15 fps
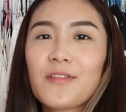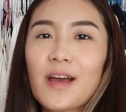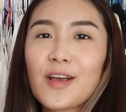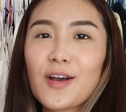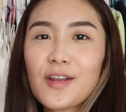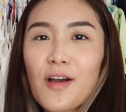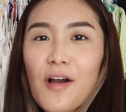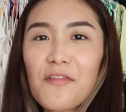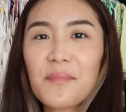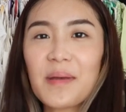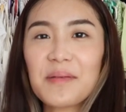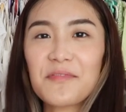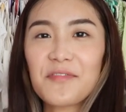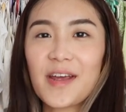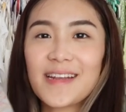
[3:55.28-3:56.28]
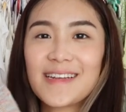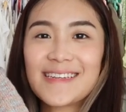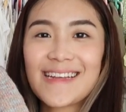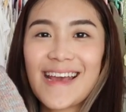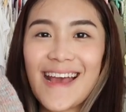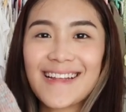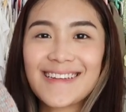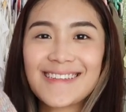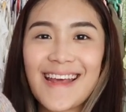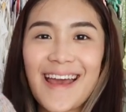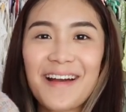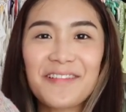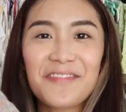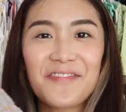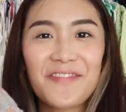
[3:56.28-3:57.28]
I got it off my friend at
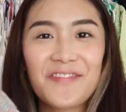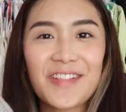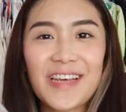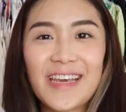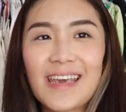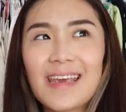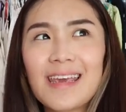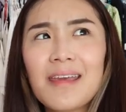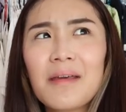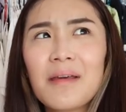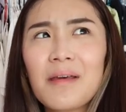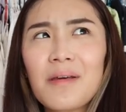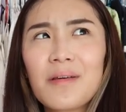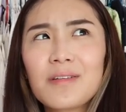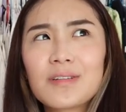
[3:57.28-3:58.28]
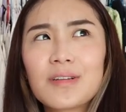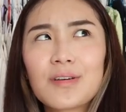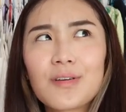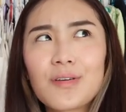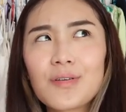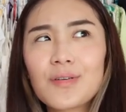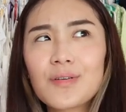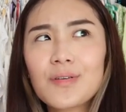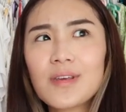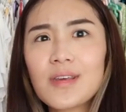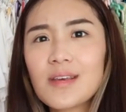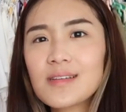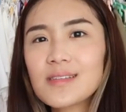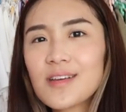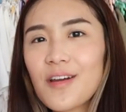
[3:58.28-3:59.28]
our flea 2
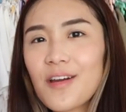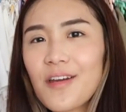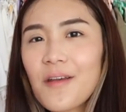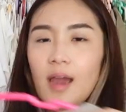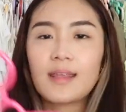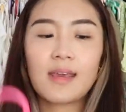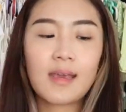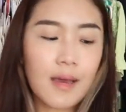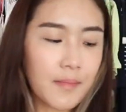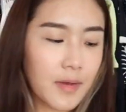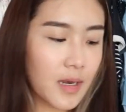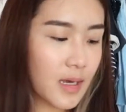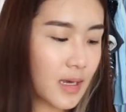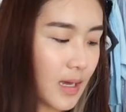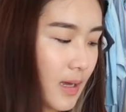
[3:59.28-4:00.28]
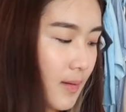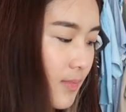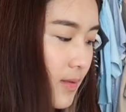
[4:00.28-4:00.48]
years ago. I think I'm gonna keep